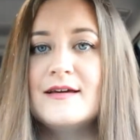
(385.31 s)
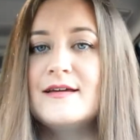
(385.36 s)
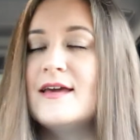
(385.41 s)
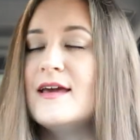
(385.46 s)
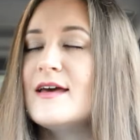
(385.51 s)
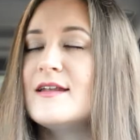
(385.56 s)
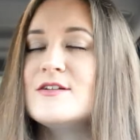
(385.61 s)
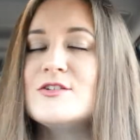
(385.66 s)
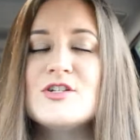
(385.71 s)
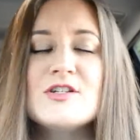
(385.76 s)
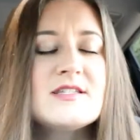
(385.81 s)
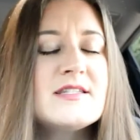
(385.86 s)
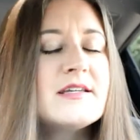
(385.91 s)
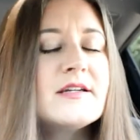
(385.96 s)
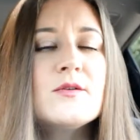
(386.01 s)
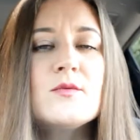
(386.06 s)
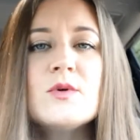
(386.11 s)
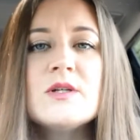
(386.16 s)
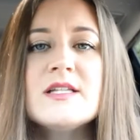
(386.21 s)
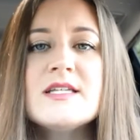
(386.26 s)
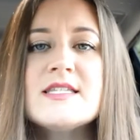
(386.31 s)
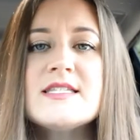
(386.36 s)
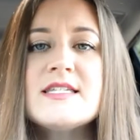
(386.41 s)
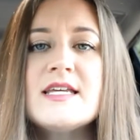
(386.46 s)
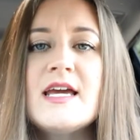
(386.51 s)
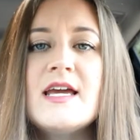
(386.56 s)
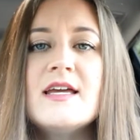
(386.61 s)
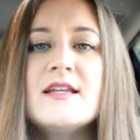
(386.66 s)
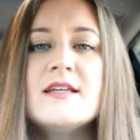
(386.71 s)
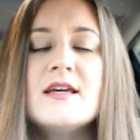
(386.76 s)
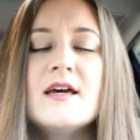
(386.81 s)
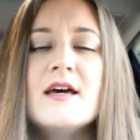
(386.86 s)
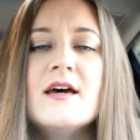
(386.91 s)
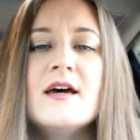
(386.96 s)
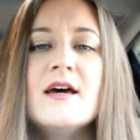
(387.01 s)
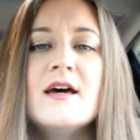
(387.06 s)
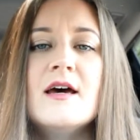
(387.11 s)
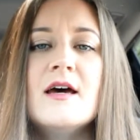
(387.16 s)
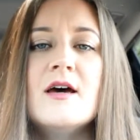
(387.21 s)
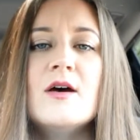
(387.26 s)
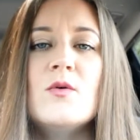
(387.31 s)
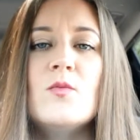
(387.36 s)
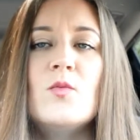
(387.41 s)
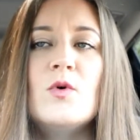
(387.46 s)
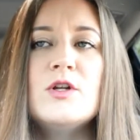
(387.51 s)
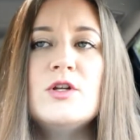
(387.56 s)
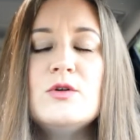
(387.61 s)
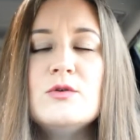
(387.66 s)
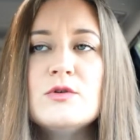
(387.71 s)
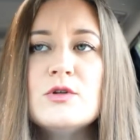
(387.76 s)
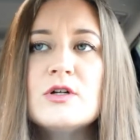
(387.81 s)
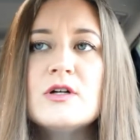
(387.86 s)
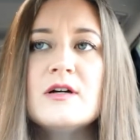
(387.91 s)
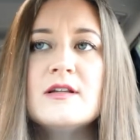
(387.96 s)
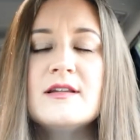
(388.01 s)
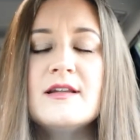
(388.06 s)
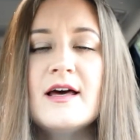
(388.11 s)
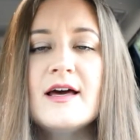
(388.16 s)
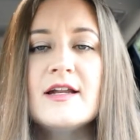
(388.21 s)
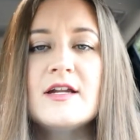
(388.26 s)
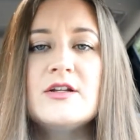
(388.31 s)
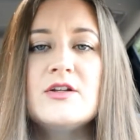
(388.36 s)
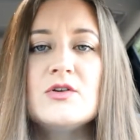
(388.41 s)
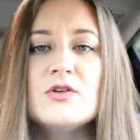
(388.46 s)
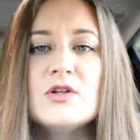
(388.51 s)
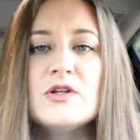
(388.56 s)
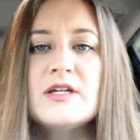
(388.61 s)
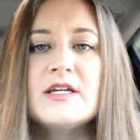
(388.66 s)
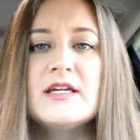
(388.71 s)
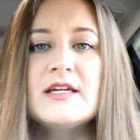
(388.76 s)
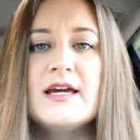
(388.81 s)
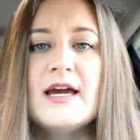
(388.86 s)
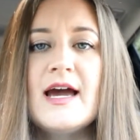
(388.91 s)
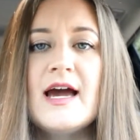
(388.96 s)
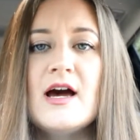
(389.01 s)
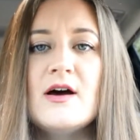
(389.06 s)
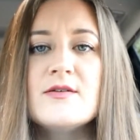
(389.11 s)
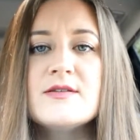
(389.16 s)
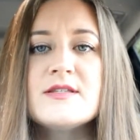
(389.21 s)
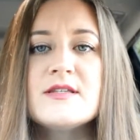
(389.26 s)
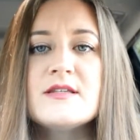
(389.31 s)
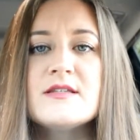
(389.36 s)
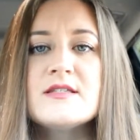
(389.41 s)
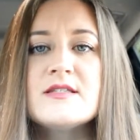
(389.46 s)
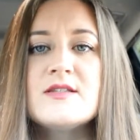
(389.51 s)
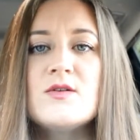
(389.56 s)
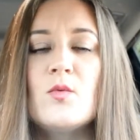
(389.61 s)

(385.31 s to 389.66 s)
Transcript: Again, just like real estate, when you look online and you're looking at houses,